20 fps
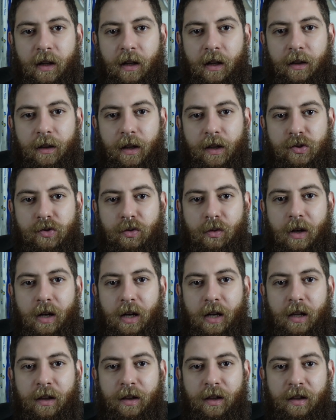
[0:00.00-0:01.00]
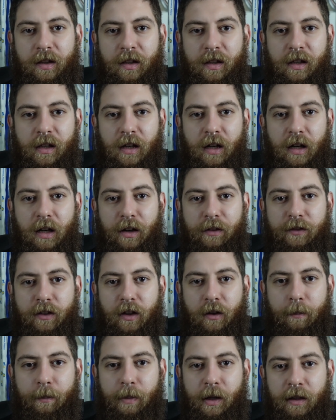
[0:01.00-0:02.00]
and that's why they tear
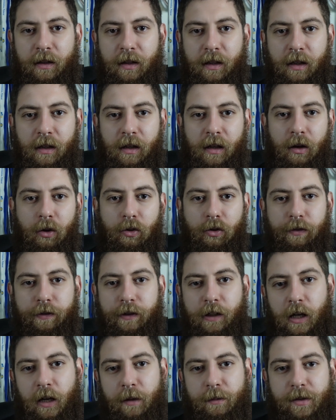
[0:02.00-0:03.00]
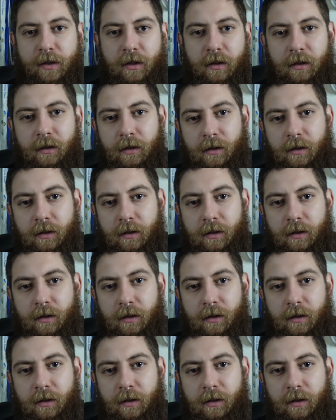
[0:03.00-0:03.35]
after bending a lot of times.